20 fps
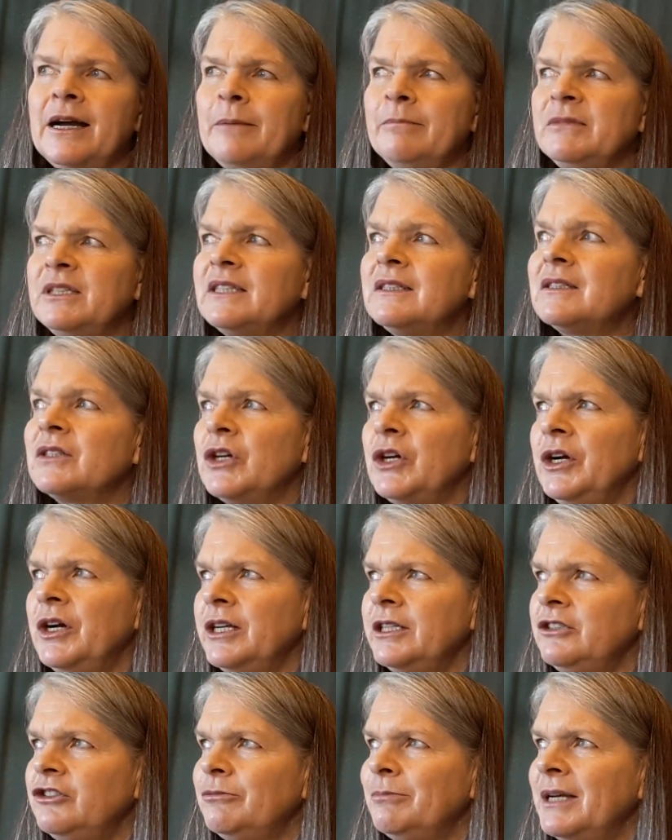
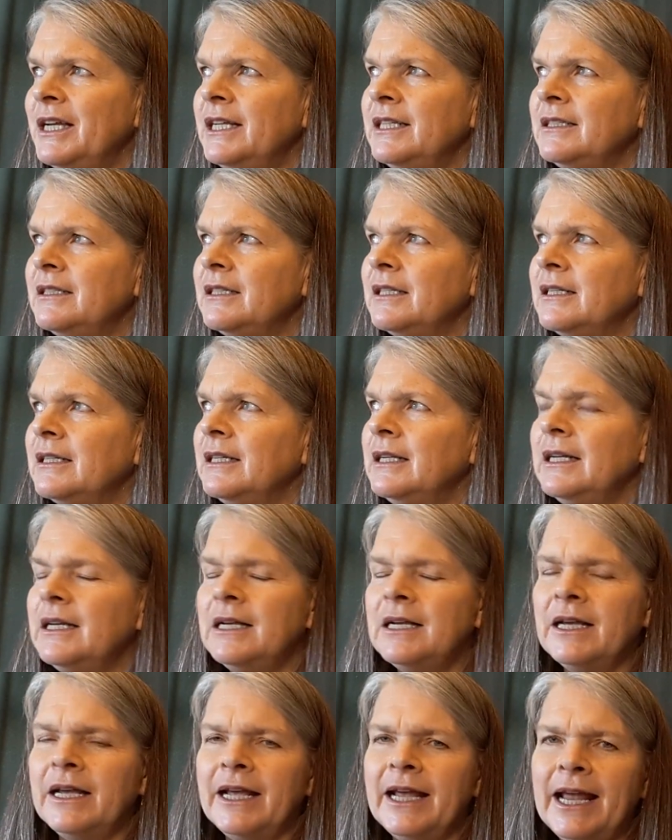discouragement,
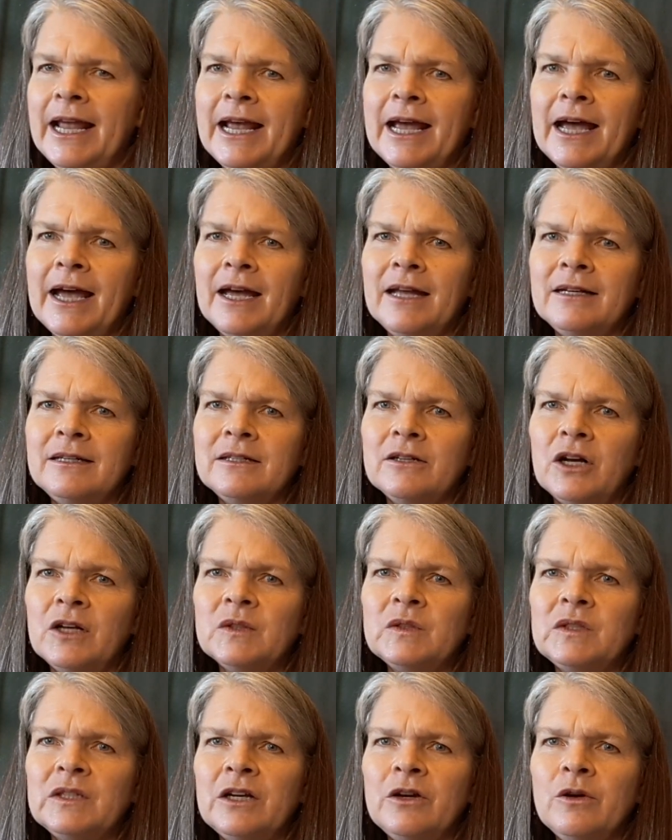and
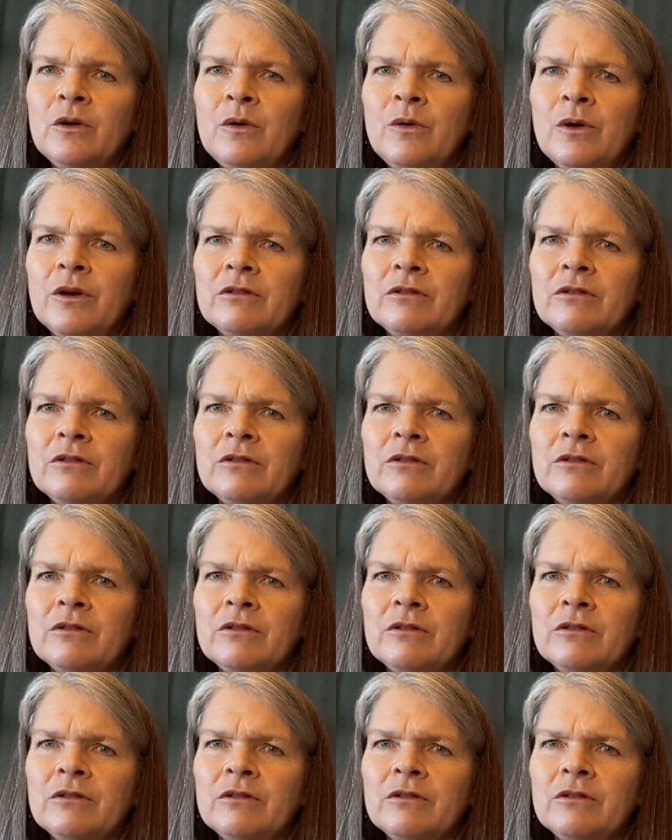also